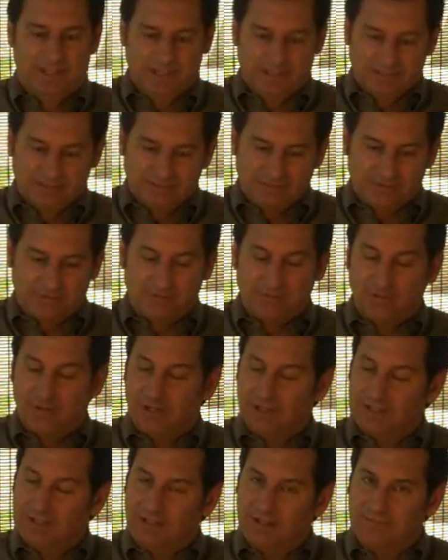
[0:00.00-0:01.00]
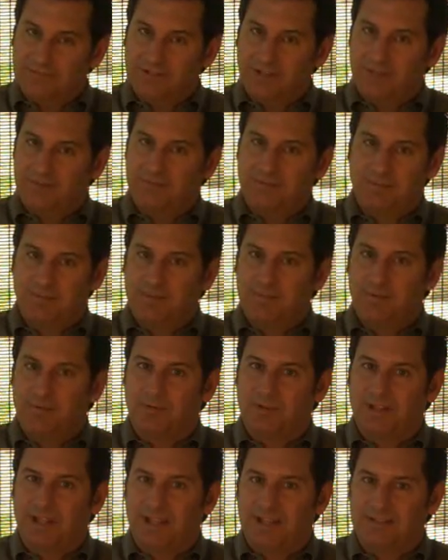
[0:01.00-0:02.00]
So a lot of times people
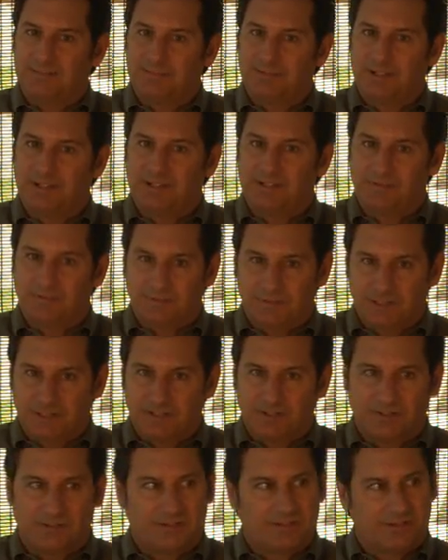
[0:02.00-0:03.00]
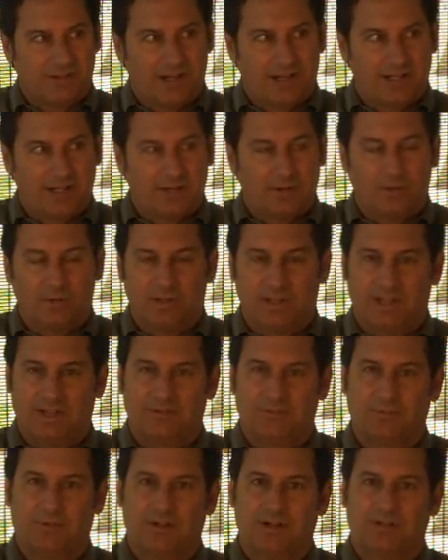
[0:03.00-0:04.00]
will ask me, Rick, you're designing a whole
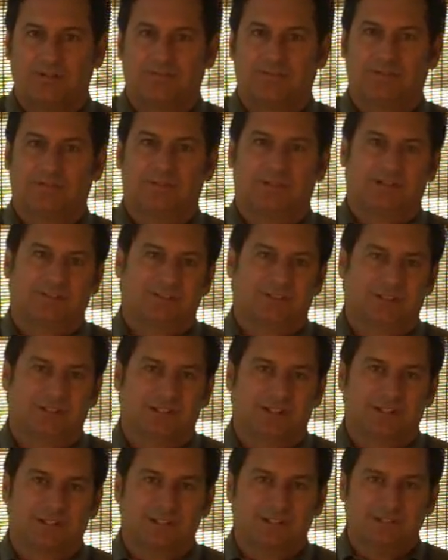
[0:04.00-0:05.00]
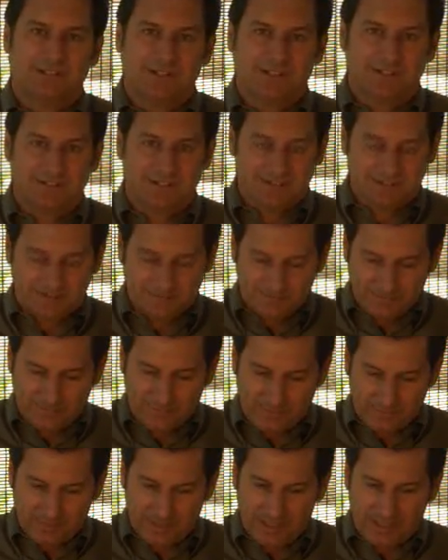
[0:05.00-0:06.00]
house water filtration and conditioning system
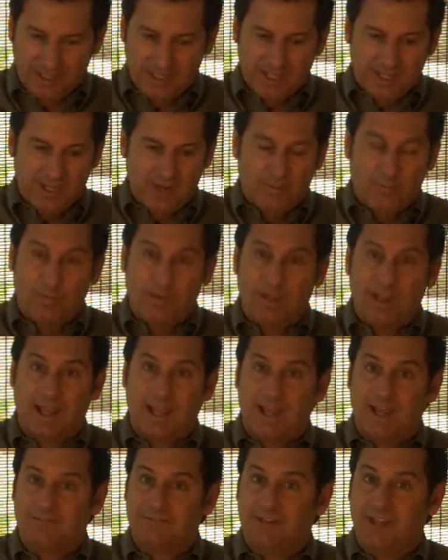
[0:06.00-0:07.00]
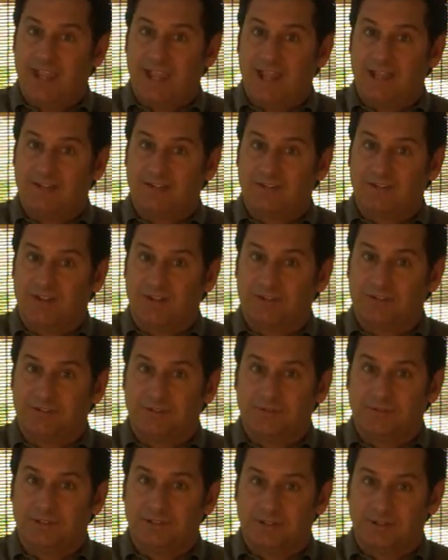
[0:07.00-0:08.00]
for me. Will I have to add salt
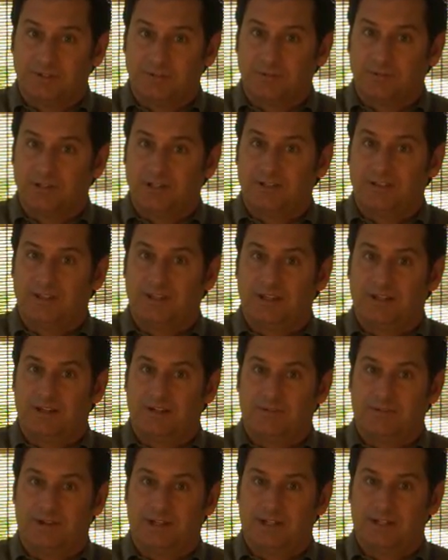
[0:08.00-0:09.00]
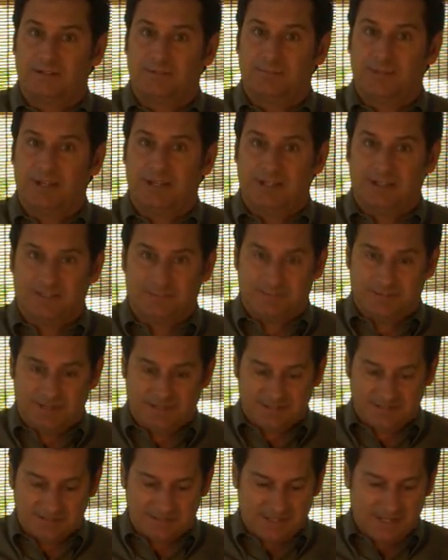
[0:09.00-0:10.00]
to it or do anything on a regular maintenance
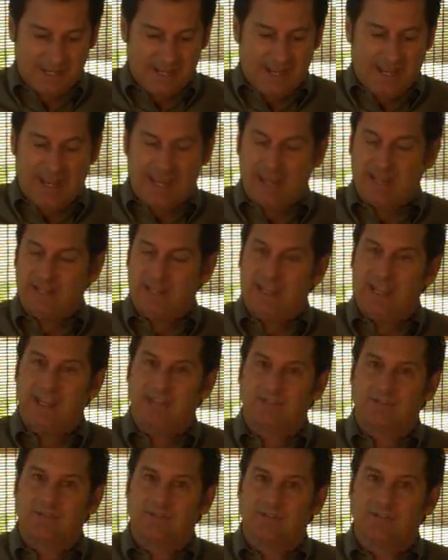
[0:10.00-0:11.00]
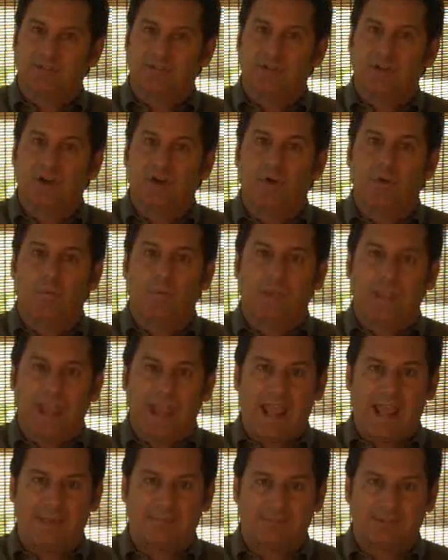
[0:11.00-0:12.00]
basis? And the answer is no. We
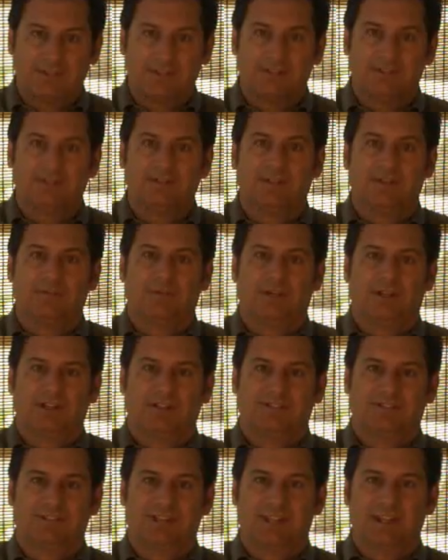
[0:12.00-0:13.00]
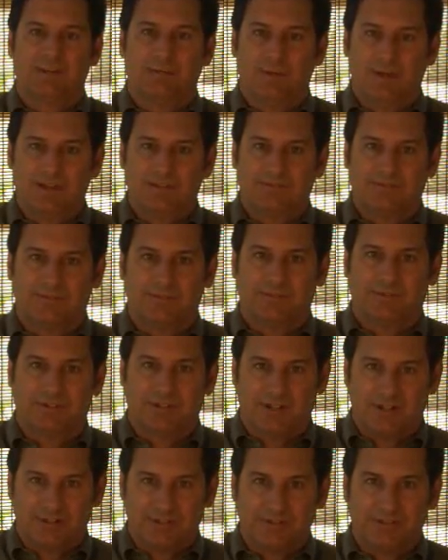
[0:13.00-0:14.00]
absolutely want to stay away from
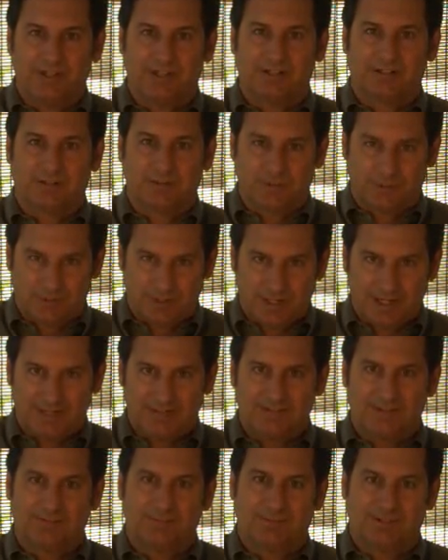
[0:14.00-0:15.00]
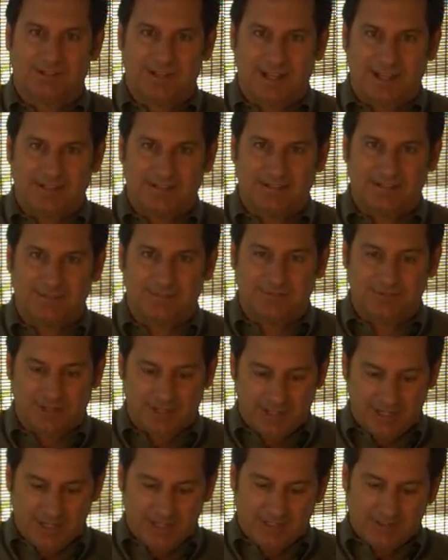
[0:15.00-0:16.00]
salts and chlorides and potassiums.
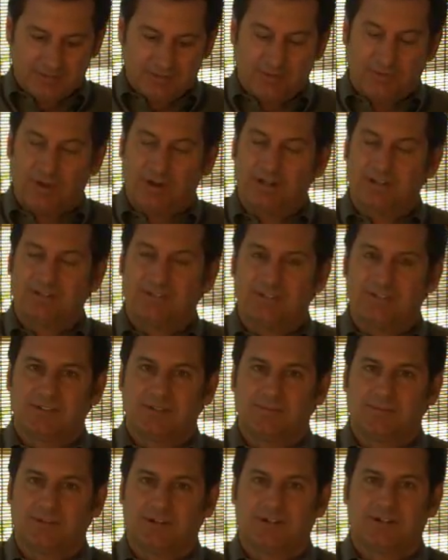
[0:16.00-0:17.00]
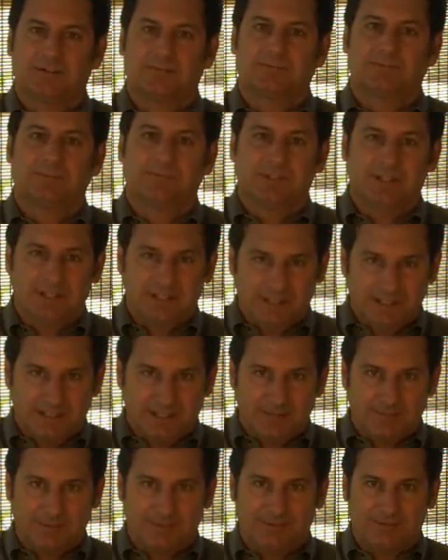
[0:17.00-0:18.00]
So our systems are completely
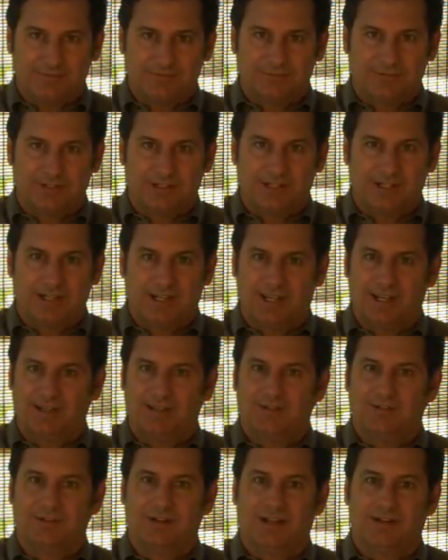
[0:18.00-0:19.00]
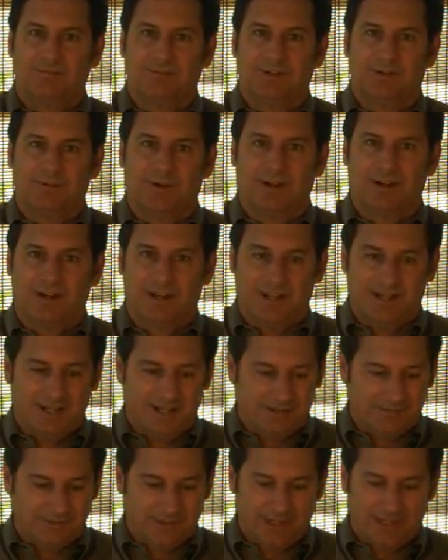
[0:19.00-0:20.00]
chemical free and do not require
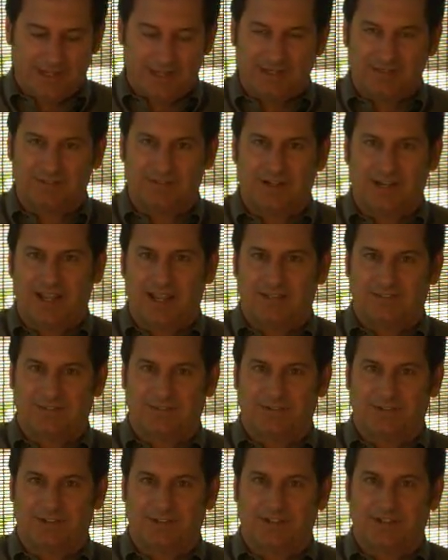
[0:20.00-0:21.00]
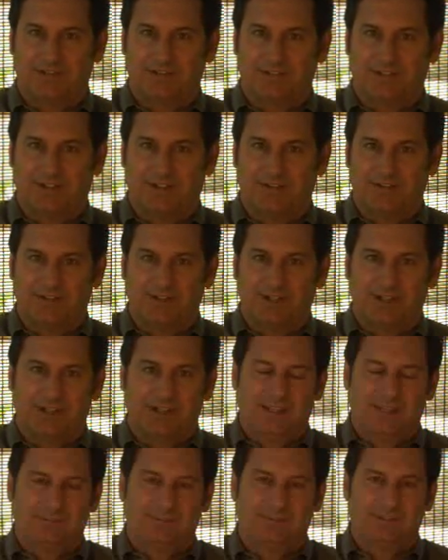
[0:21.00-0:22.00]
any of the headaches or hassle that the salt
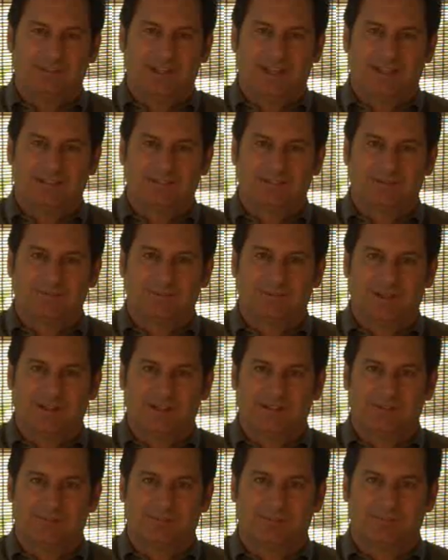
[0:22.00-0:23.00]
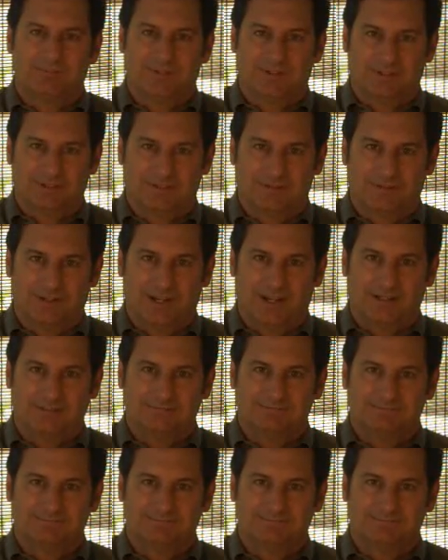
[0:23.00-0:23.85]
and potassium pellets create.